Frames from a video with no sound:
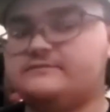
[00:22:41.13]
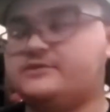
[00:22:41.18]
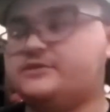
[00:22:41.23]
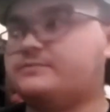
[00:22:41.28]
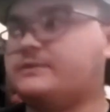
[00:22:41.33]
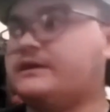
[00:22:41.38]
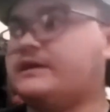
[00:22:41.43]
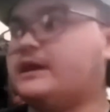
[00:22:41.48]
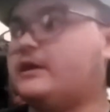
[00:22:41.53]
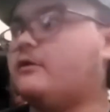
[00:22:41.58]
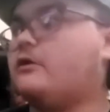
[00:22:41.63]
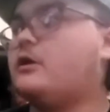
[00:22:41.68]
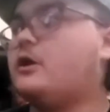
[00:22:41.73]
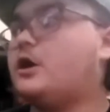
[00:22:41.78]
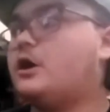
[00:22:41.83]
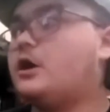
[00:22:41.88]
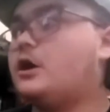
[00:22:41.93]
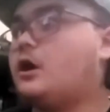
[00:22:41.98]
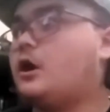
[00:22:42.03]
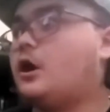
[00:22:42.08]
just right now,
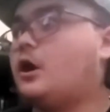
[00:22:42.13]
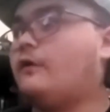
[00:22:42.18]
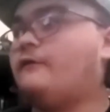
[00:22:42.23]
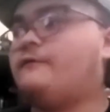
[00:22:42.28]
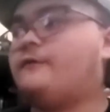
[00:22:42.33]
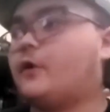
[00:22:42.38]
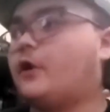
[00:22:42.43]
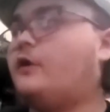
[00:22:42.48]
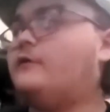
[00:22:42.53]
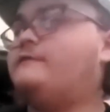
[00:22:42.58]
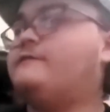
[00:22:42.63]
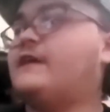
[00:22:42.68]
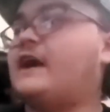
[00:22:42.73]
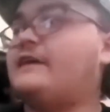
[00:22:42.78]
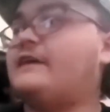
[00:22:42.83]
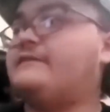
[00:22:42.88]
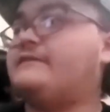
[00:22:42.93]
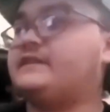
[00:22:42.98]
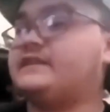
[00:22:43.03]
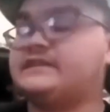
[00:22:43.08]
for all
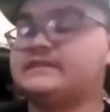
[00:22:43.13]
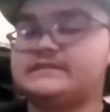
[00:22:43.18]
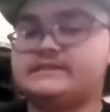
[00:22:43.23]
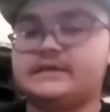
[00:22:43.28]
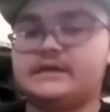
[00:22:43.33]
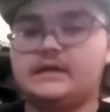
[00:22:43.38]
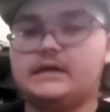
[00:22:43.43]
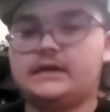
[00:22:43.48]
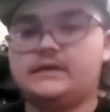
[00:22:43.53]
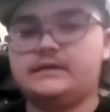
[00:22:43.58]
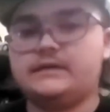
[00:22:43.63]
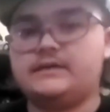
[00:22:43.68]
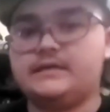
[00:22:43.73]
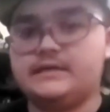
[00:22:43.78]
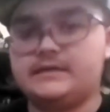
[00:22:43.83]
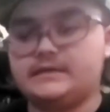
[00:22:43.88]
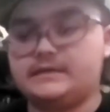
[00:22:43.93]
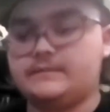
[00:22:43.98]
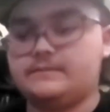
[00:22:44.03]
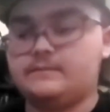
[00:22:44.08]
5 of these,
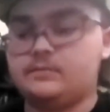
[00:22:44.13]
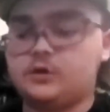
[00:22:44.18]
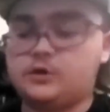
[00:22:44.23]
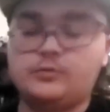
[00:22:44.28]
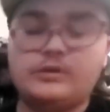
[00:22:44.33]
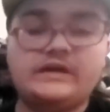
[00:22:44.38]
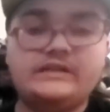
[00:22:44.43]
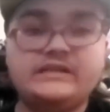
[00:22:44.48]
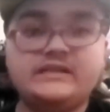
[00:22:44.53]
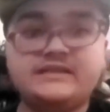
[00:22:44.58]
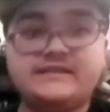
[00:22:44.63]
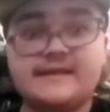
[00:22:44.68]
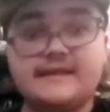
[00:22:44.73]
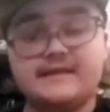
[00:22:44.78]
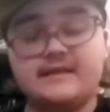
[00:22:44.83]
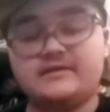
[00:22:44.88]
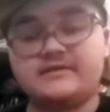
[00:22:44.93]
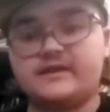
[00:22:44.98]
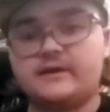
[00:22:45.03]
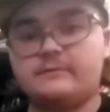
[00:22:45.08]
the Blu-ray disc that
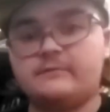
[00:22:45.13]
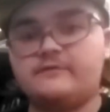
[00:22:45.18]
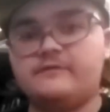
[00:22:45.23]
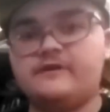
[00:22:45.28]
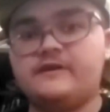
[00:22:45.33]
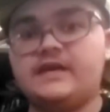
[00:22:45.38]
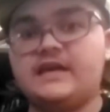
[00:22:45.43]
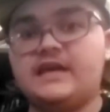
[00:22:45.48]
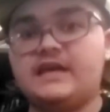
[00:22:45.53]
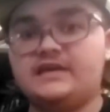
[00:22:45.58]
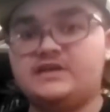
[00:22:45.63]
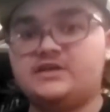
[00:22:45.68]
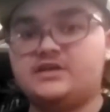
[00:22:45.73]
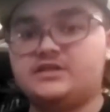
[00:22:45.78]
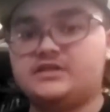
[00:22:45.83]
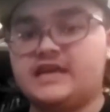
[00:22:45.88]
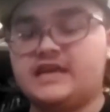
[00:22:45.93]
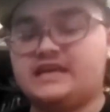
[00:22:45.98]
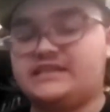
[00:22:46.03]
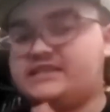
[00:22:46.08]
does come with it is
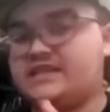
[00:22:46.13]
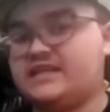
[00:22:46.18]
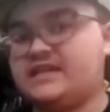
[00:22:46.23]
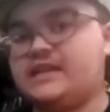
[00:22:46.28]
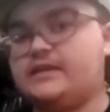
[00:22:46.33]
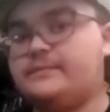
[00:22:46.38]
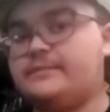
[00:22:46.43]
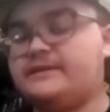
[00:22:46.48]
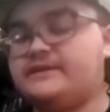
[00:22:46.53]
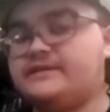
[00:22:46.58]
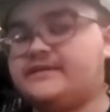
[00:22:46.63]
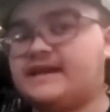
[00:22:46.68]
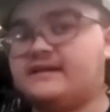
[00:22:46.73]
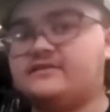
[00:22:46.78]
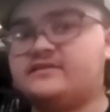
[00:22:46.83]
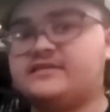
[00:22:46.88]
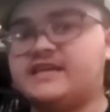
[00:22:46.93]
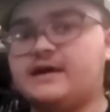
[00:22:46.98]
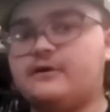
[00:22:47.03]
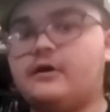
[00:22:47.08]
just a 1080p
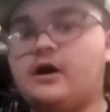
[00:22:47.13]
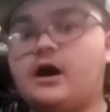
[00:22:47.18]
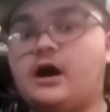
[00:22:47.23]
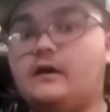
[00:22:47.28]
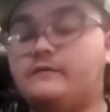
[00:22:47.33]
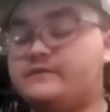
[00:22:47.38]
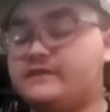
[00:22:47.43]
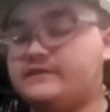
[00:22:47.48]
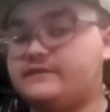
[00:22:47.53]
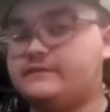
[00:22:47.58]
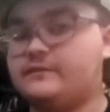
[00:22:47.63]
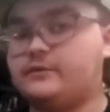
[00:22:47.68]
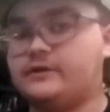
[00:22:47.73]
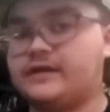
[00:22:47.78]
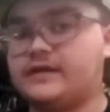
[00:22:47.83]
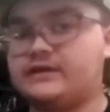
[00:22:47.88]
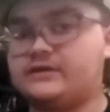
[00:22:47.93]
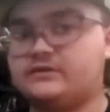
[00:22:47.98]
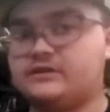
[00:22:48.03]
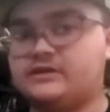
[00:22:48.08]
downscale of the
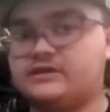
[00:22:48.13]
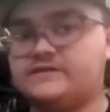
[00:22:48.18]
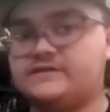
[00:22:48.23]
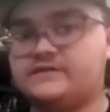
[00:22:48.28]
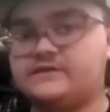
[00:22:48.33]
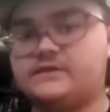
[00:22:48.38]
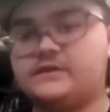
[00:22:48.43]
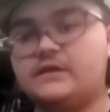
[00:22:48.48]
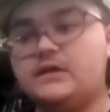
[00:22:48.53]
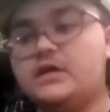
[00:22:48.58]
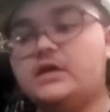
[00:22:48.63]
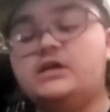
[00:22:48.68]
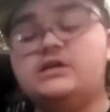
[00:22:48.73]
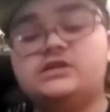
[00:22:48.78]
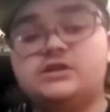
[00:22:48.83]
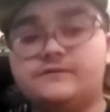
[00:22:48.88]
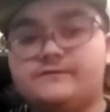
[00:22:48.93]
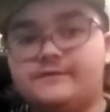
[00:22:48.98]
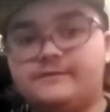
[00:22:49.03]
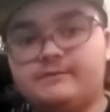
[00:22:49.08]
4K transfer.
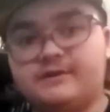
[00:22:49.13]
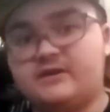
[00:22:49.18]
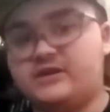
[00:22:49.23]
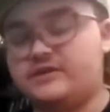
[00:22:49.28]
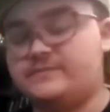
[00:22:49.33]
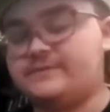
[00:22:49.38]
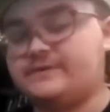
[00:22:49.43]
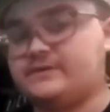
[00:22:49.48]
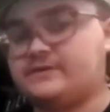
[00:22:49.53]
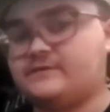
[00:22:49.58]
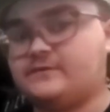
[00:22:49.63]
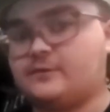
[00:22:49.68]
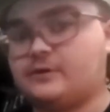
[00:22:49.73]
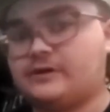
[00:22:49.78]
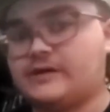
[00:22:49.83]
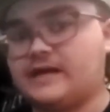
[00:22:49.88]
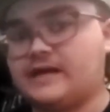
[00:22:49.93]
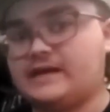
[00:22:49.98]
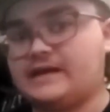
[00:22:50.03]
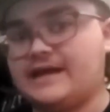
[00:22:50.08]
So if you want to experience
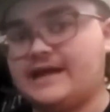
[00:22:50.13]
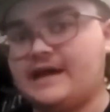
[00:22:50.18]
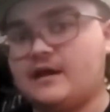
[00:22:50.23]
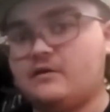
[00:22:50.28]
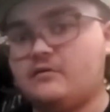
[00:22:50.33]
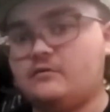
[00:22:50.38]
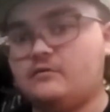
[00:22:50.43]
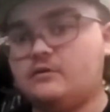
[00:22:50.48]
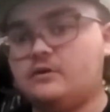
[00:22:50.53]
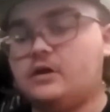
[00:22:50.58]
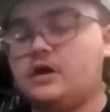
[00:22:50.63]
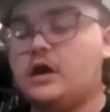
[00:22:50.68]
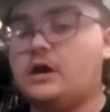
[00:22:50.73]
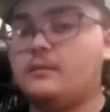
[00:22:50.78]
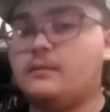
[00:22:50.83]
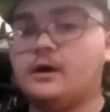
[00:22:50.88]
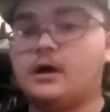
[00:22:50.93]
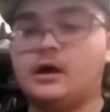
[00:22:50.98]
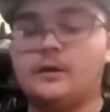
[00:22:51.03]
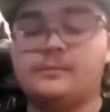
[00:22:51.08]
4K now,
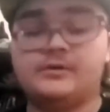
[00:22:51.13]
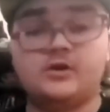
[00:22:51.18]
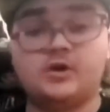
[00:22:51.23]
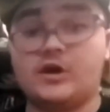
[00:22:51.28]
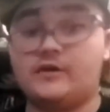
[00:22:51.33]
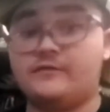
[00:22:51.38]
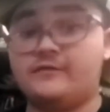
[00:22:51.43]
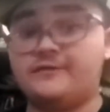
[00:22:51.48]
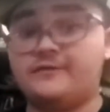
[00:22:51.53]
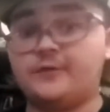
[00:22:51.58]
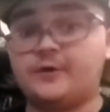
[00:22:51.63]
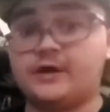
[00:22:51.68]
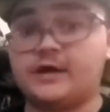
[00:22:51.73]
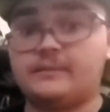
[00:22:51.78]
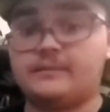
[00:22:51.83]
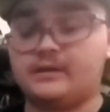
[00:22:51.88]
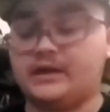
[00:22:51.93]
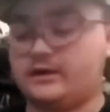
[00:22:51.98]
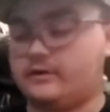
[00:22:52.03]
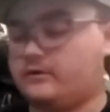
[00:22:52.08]
but don't have a
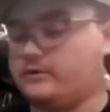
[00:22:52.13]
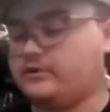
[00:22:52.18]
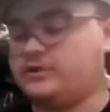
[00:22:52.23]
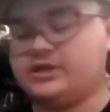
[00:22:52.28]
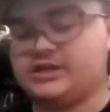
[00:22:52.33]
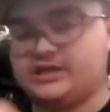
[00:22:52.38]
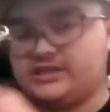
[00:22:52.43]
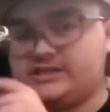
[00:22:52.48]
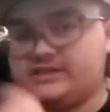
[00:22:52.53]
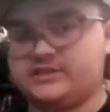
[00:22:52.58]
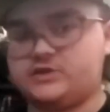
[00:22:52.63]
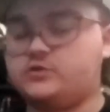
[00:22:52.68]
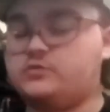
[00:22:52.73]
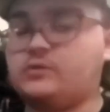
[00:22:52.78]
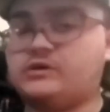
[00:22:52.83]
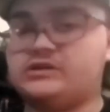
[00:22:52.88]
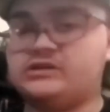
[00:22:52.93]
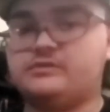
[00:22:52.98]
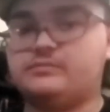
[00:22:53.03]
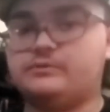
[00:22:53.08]
4K player, you can easily just
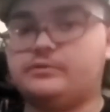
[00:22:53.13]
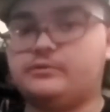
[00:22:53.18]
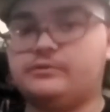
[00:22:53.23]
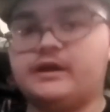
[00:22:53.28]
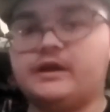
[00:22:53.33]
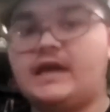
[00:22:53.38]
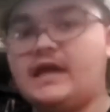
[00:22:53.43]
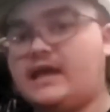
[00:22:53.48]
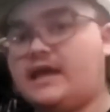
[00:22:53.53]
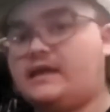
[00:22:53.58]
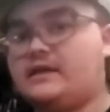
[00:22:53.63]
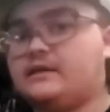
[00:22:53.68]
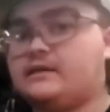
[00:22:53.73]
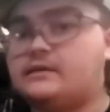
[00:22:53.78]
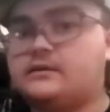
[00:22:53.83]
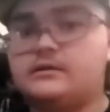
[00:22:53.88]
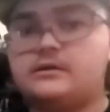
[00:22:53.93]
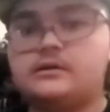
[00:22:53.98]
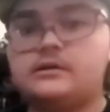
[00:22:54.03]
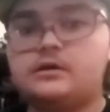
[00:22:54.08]
watch the Blu-ray
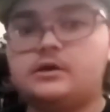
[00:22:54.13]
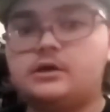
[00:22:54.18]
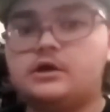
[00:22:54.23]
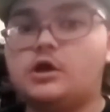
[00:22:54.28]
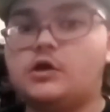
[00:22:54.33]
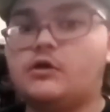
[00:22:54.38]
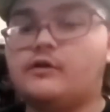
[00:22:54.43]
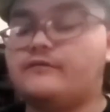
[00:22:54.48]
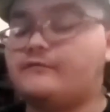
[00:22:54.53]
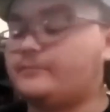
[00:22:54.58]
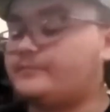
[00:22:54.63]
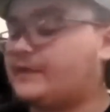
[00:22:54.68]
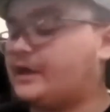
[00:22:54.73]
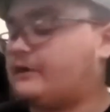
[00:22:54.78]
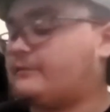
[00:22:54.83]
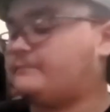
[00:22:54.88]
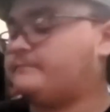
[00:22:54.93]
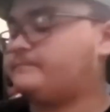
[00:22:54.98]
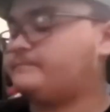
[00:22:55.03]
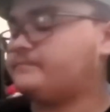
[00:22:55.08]
and go on from
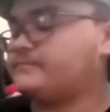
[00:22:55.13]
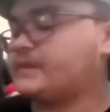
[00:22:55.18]
there.